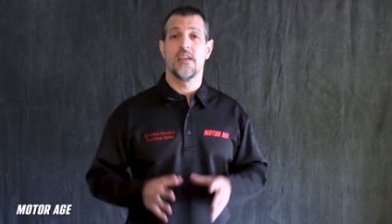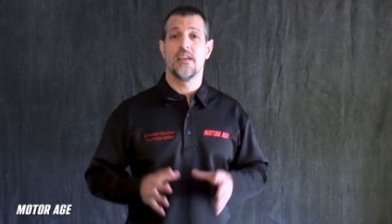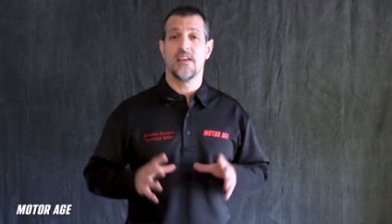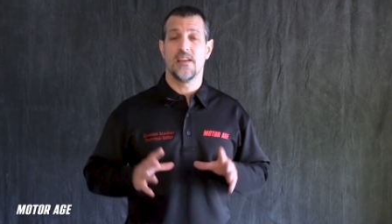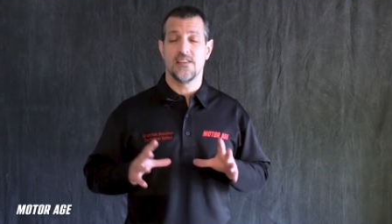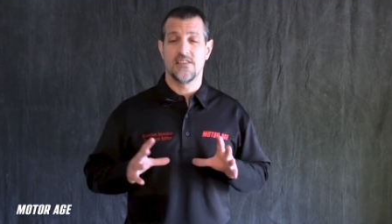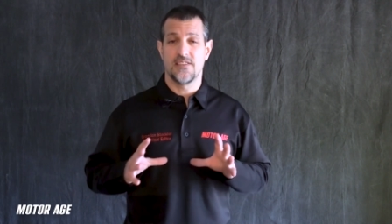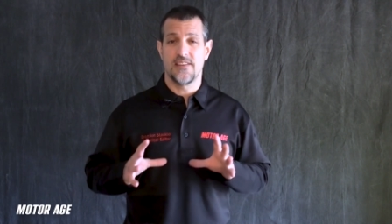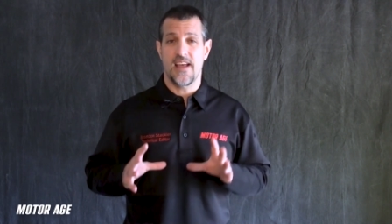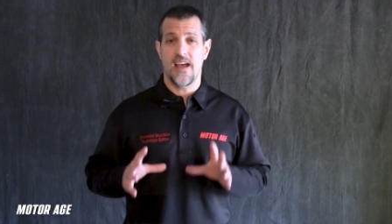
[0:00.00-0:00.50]

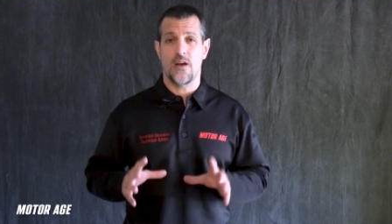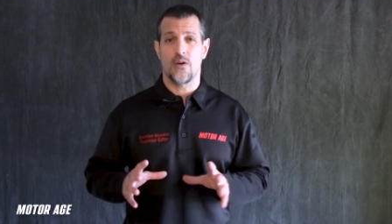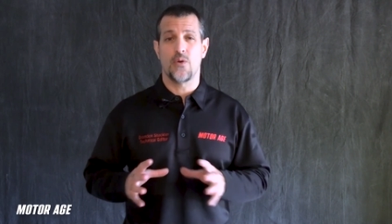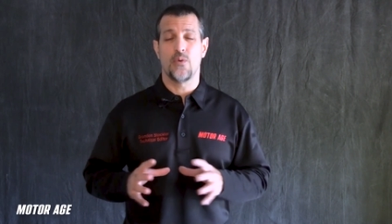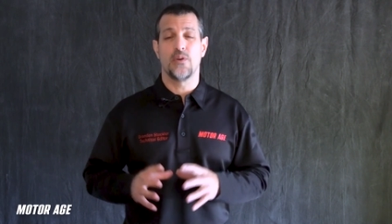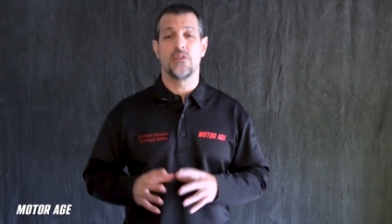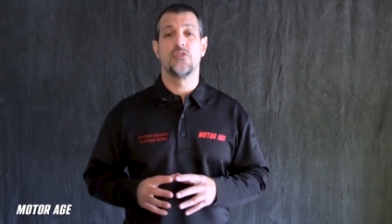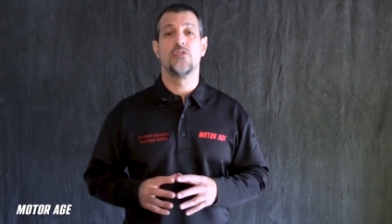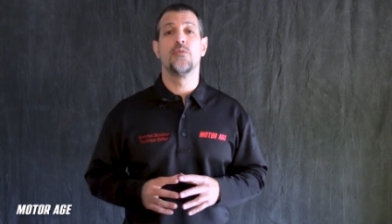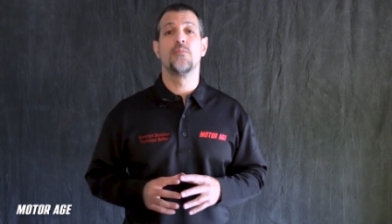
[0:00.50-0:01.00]
is now
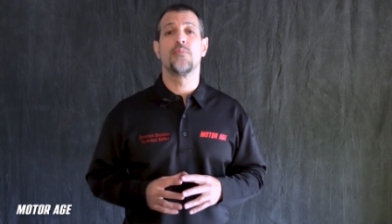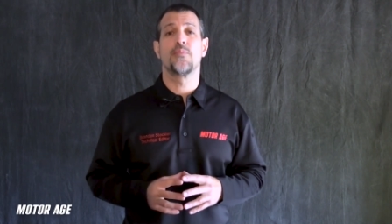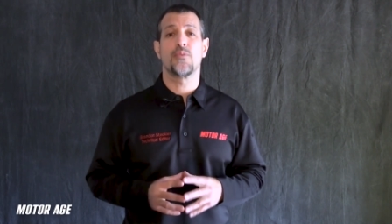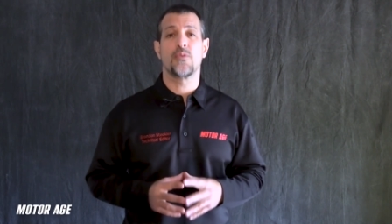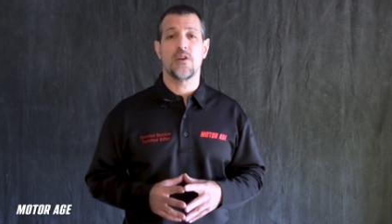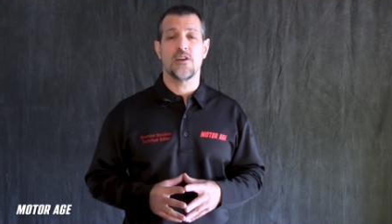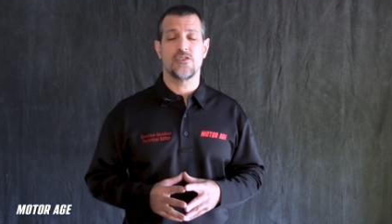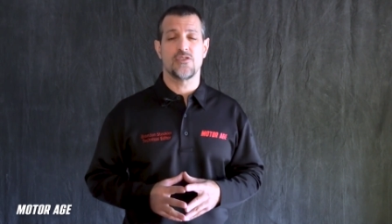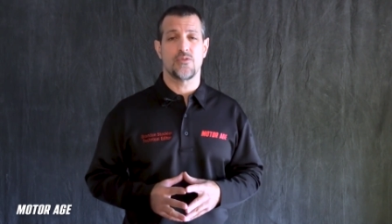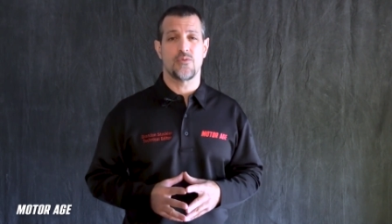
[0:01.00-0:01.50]
going to
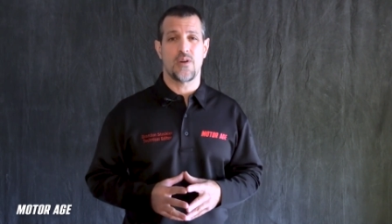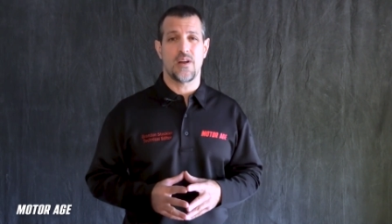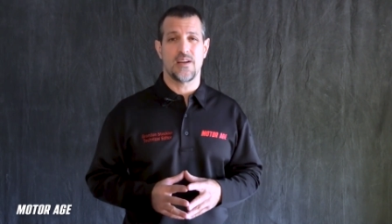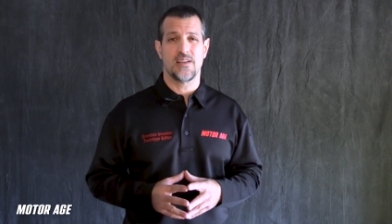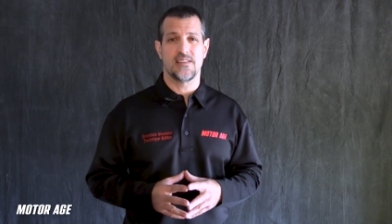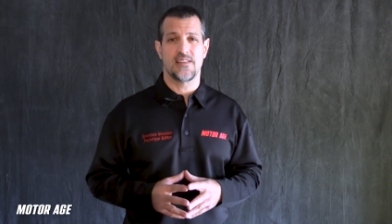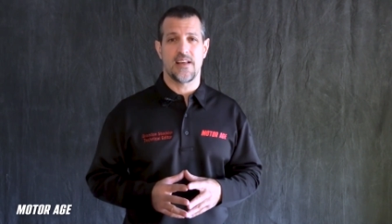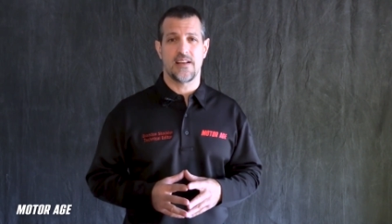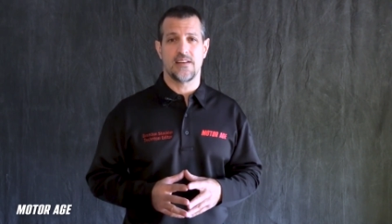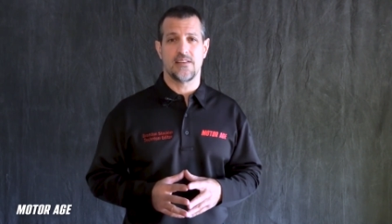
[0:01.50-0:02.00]

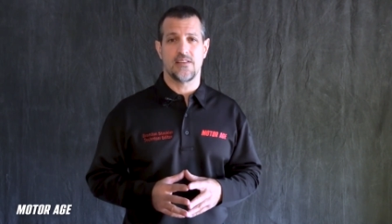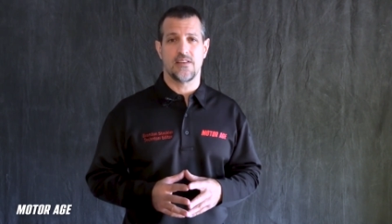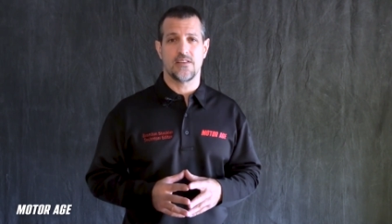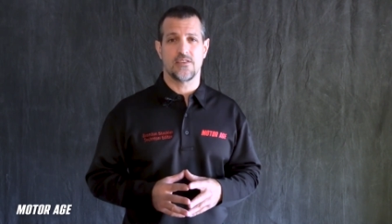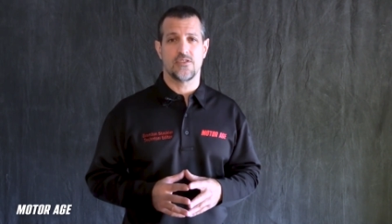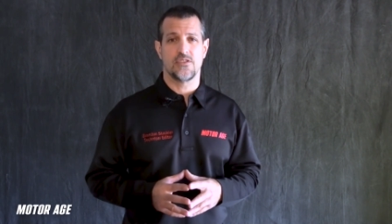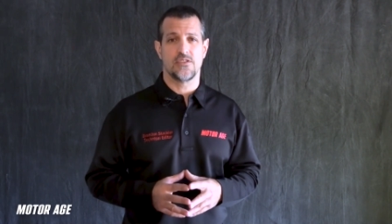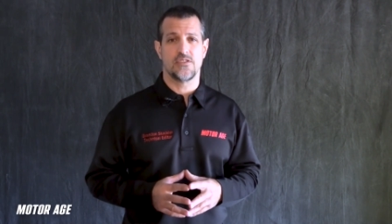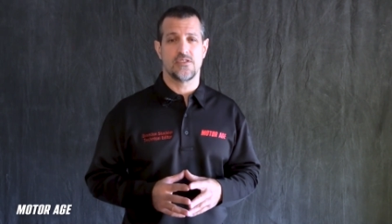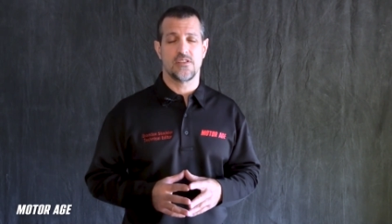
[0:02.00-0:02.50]
pressurize that
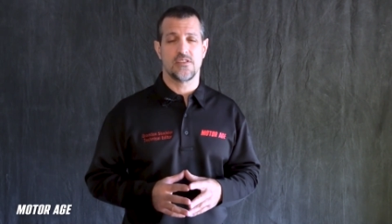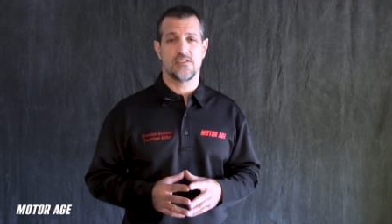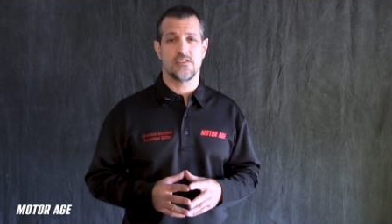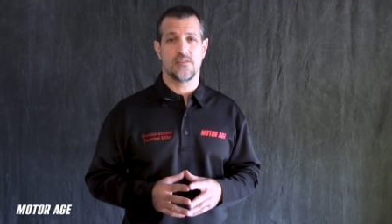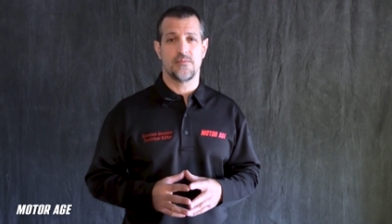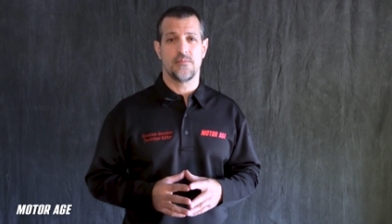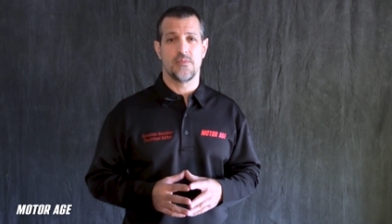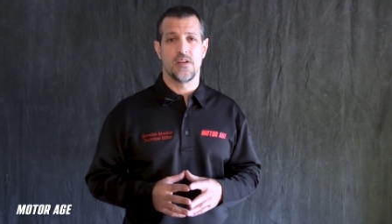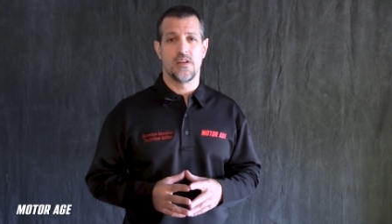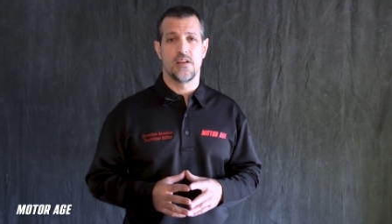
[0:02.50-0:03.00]
induction
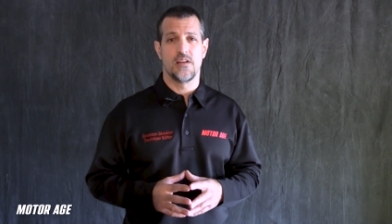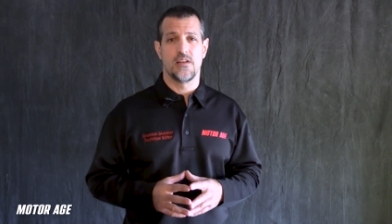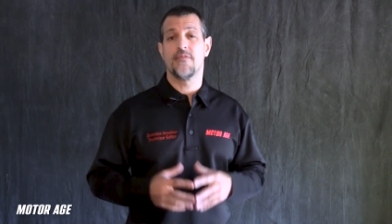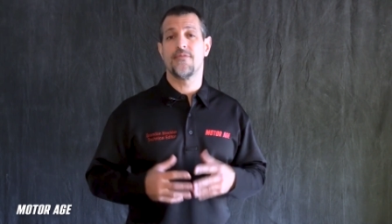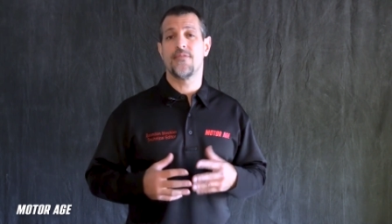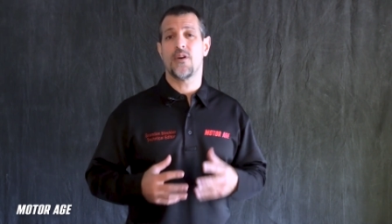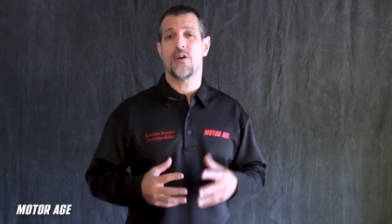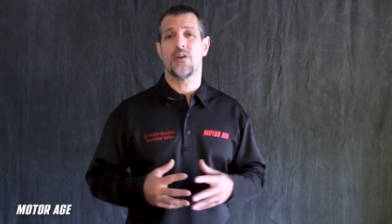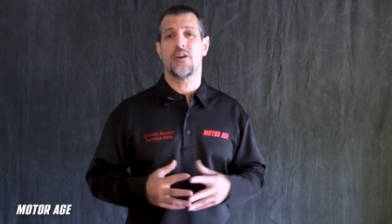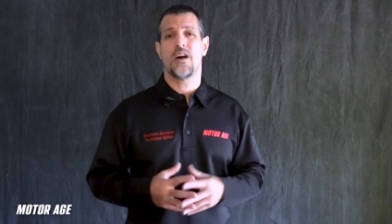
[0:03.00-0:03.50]
system
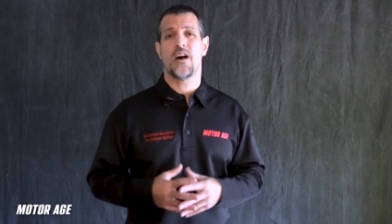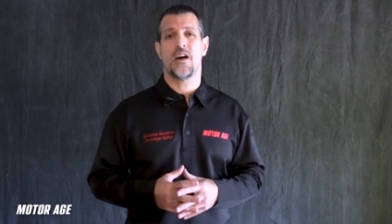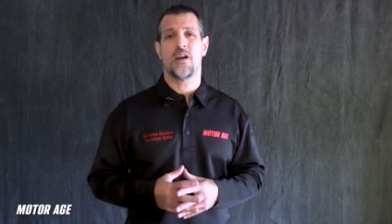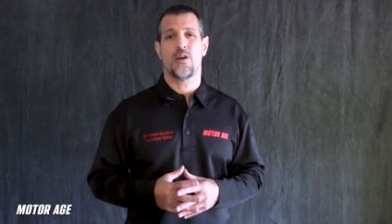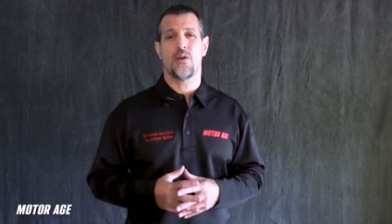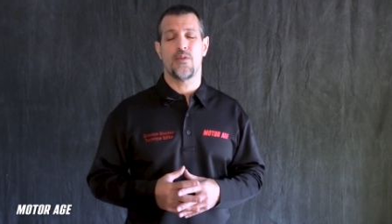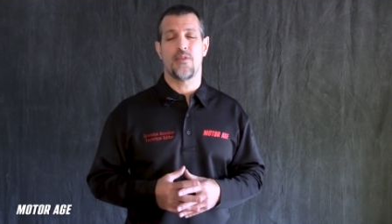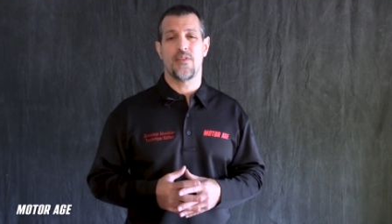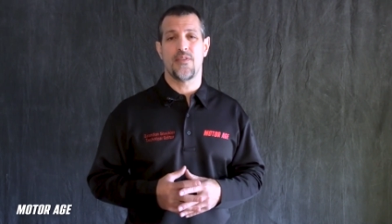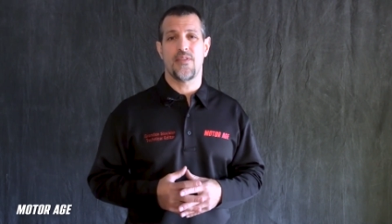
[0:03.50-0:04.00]
far
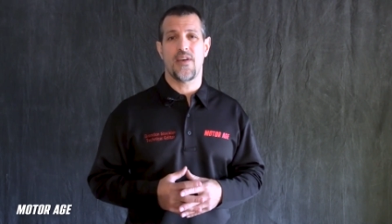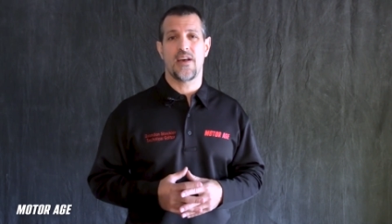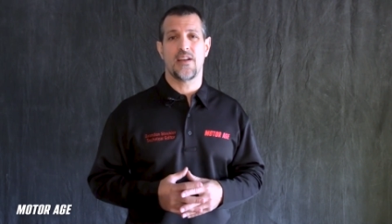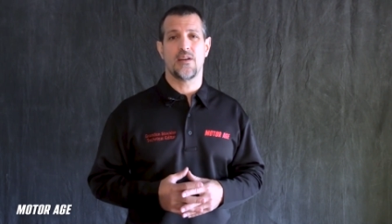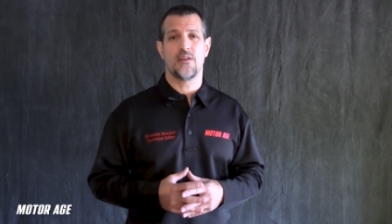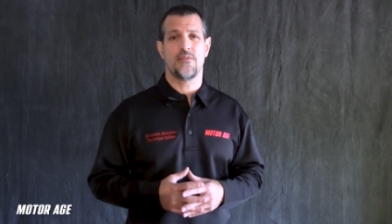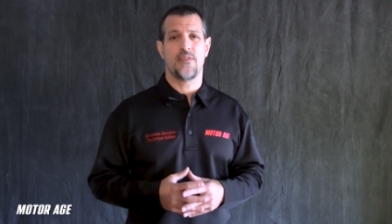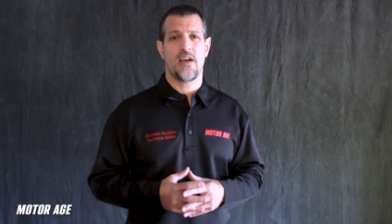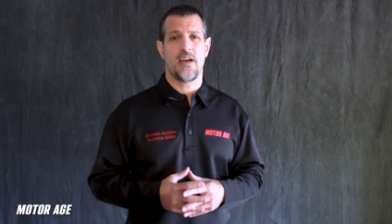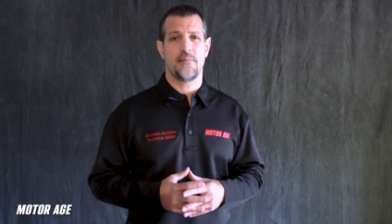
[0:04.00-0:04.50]
higher than that
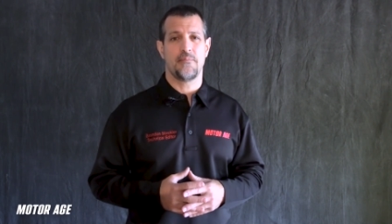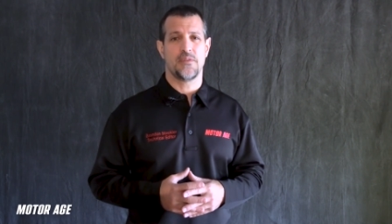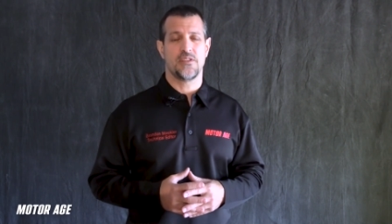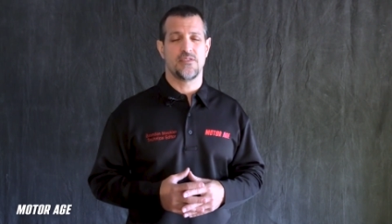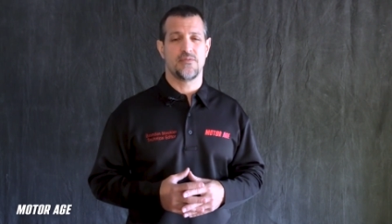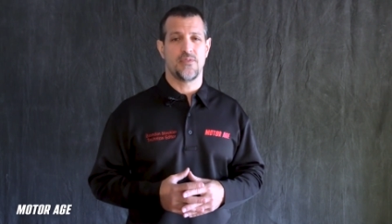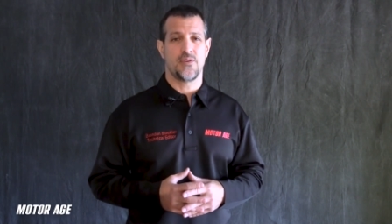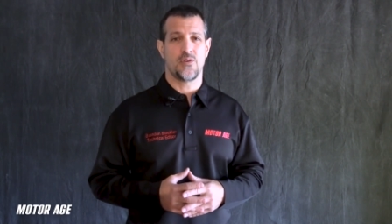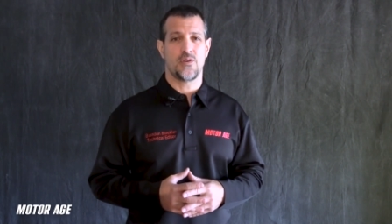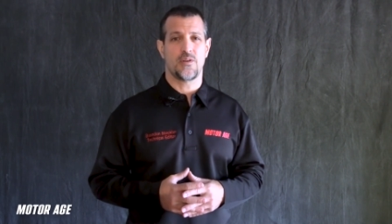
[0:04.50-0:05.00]
of
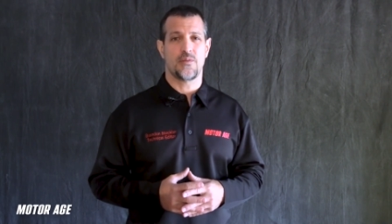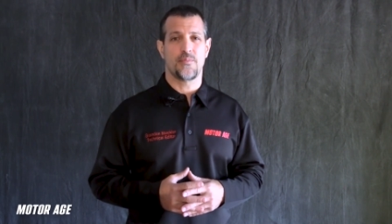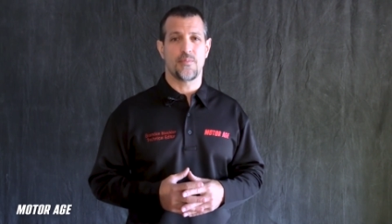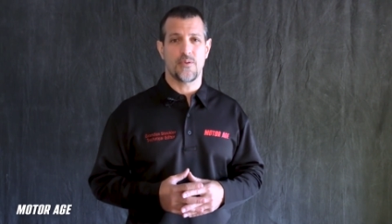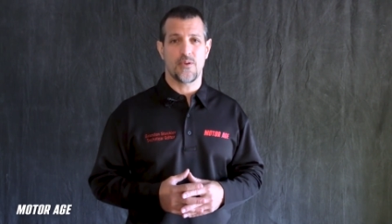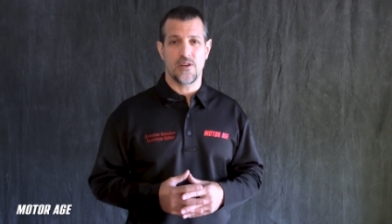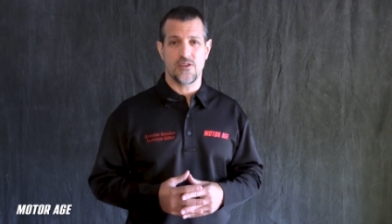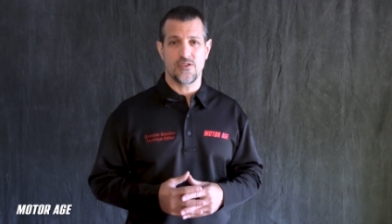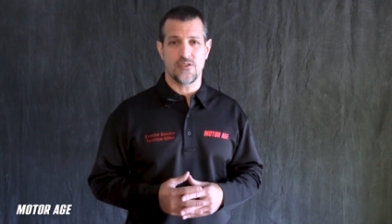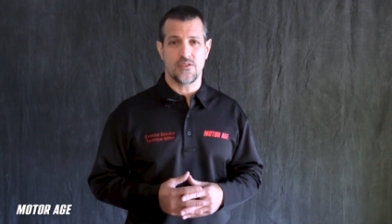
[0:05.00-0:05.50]
atmospheric
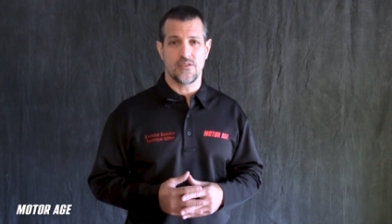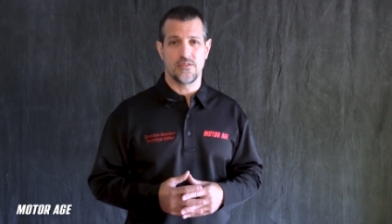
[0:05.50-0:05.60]
pressure,